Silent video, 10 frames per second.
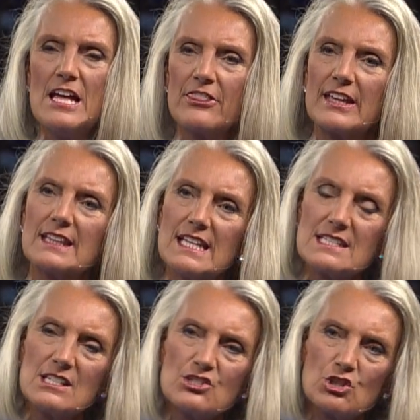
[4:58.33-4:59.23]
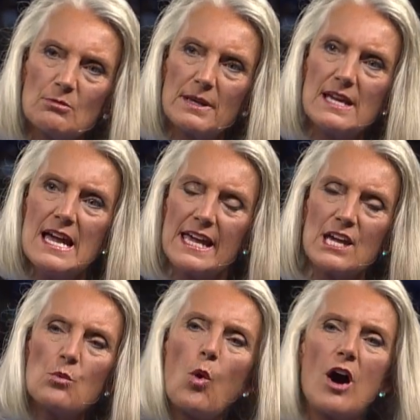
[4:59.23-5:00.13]
then listen to me,
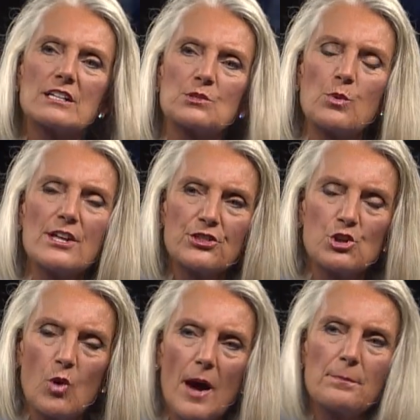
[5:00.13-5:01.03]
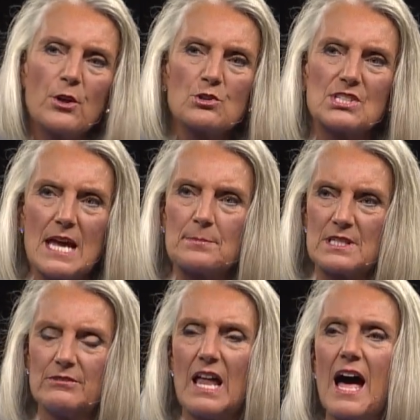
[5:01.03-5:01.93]
he walks with you up those steps
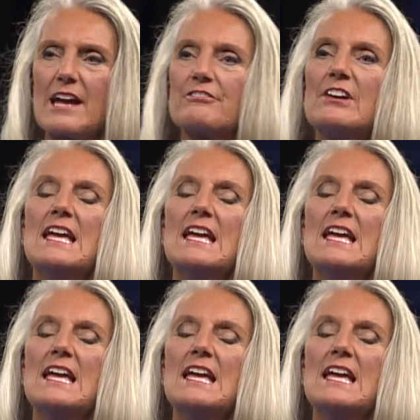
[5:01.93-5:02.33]
of life.